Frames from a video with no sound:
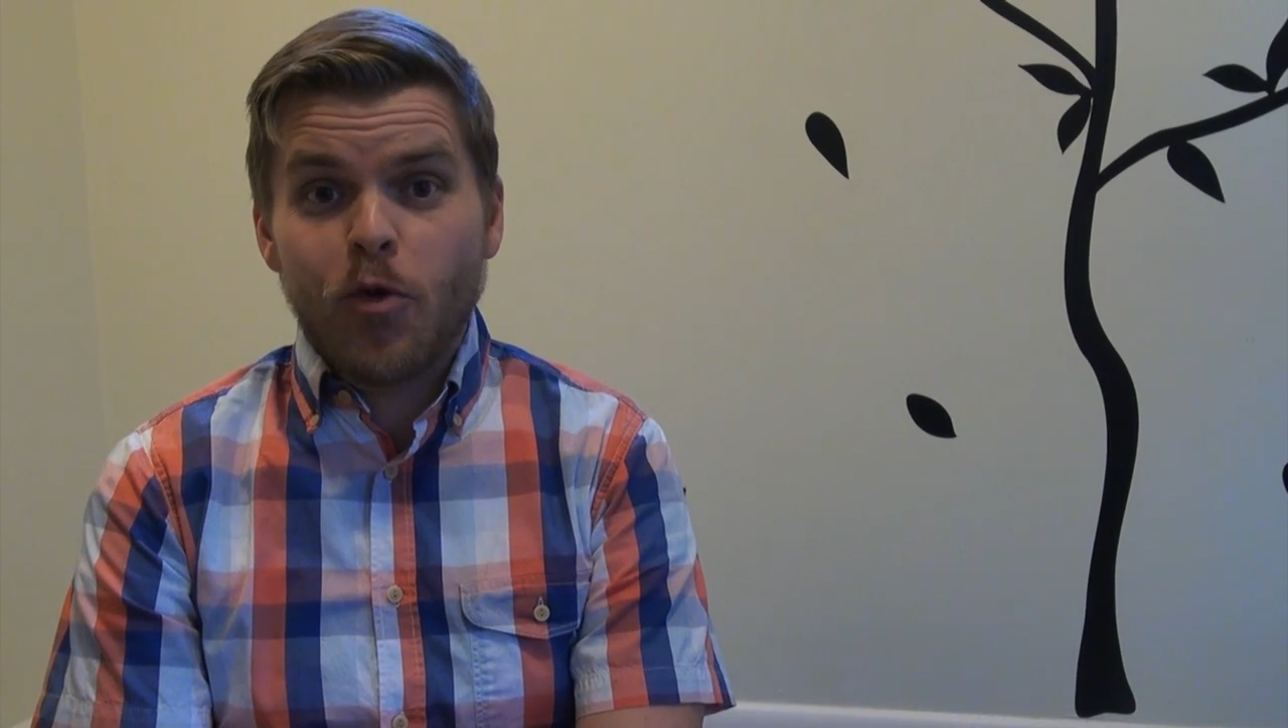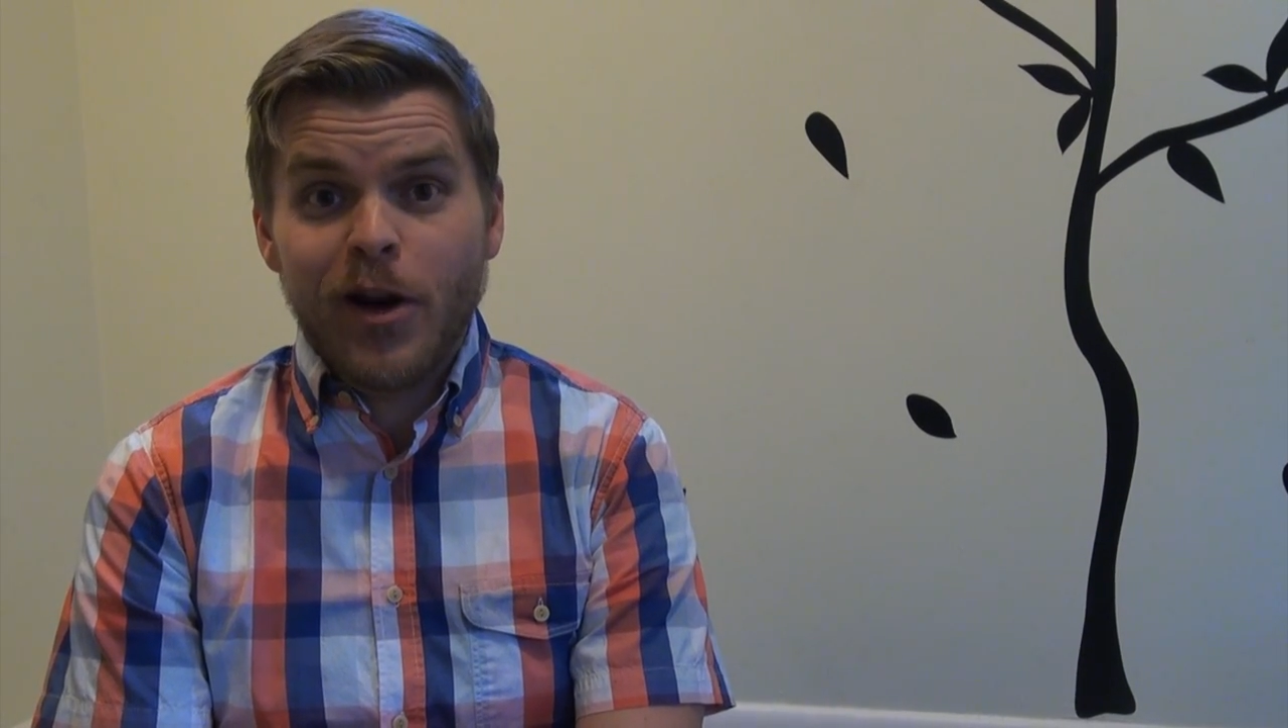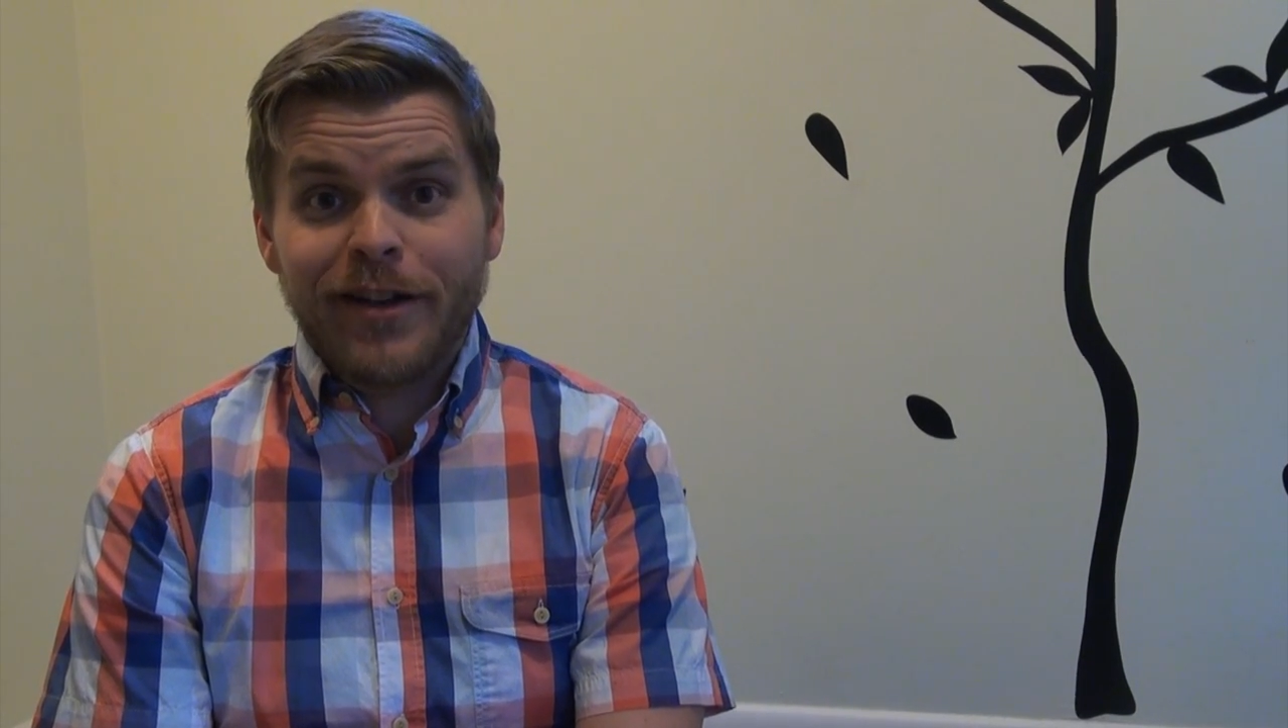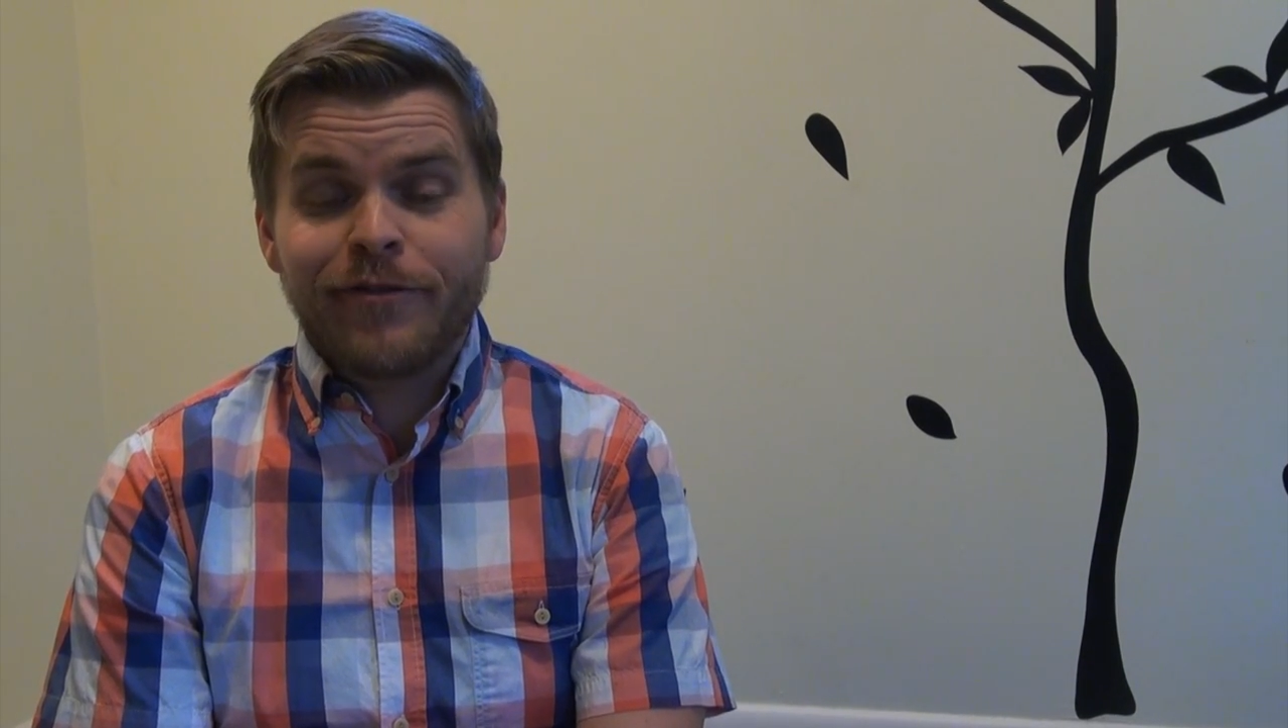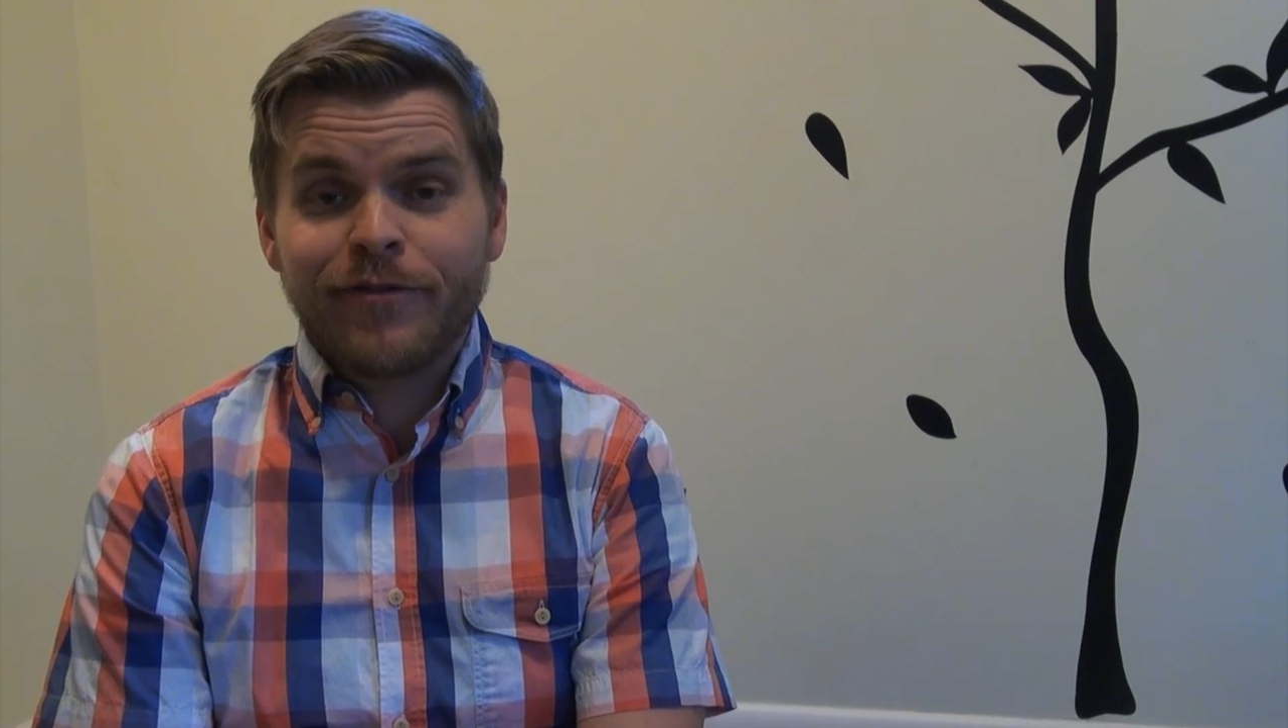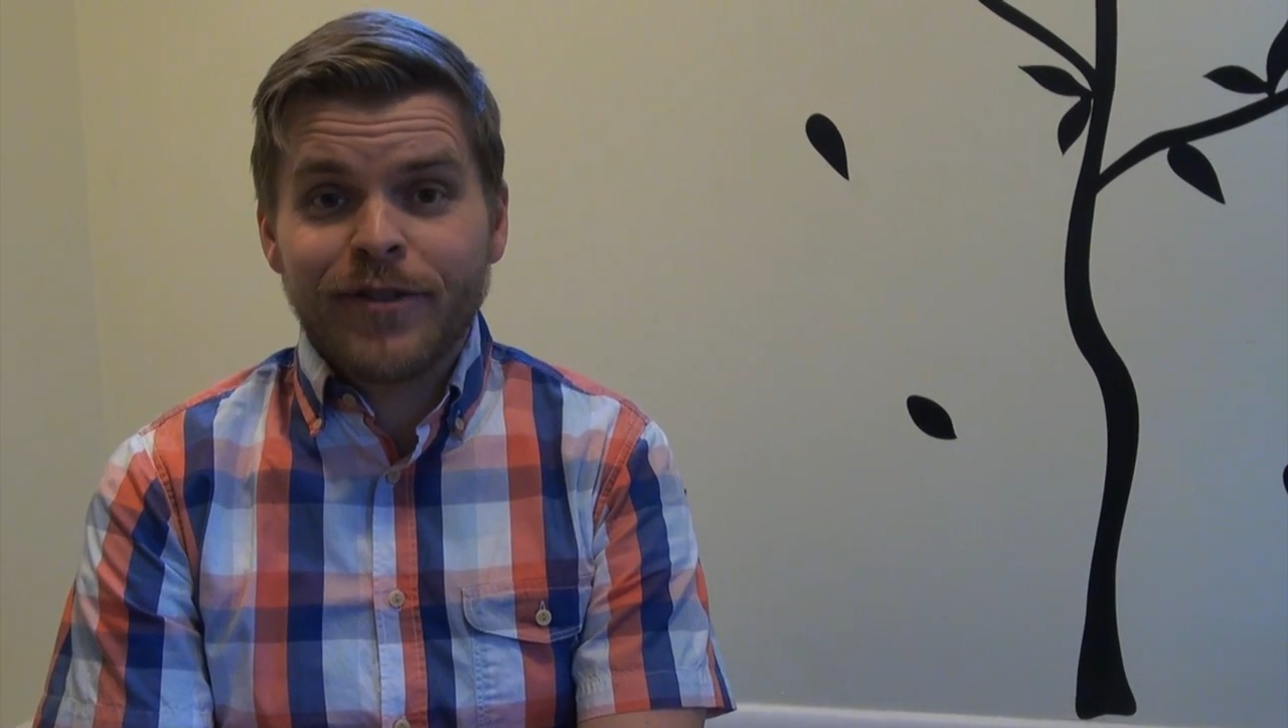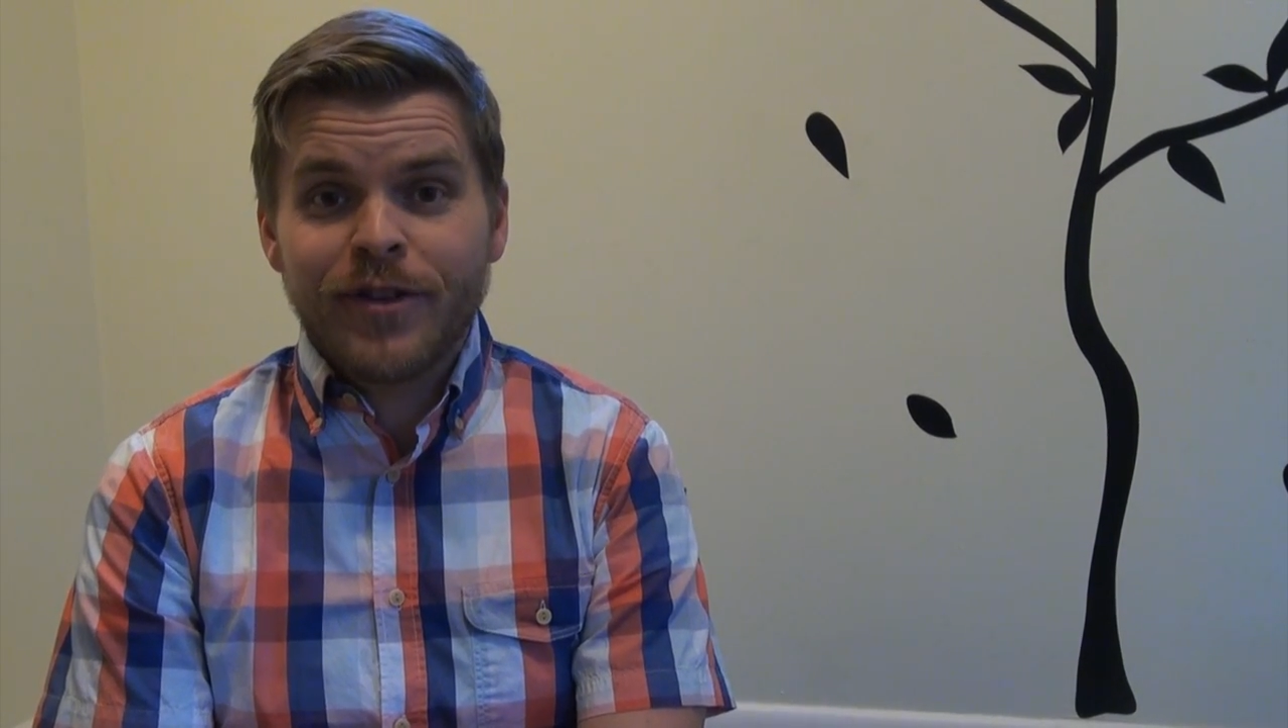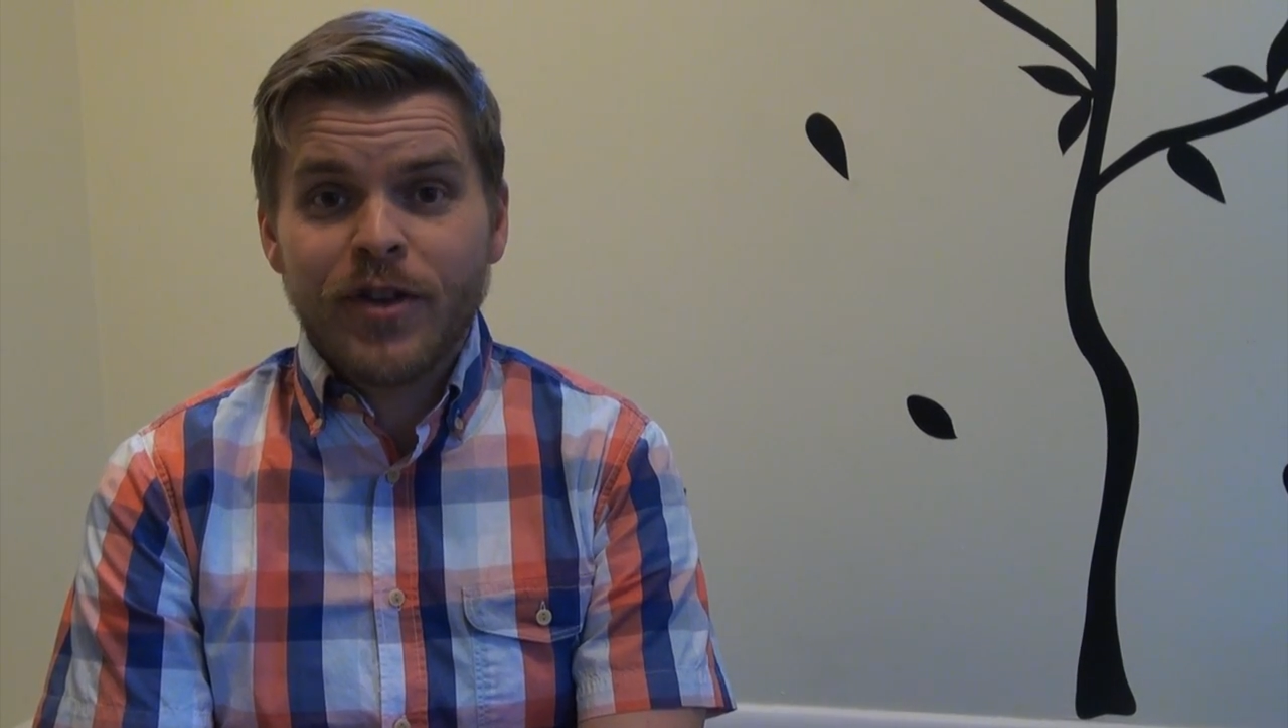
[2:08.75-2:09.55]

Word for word: wife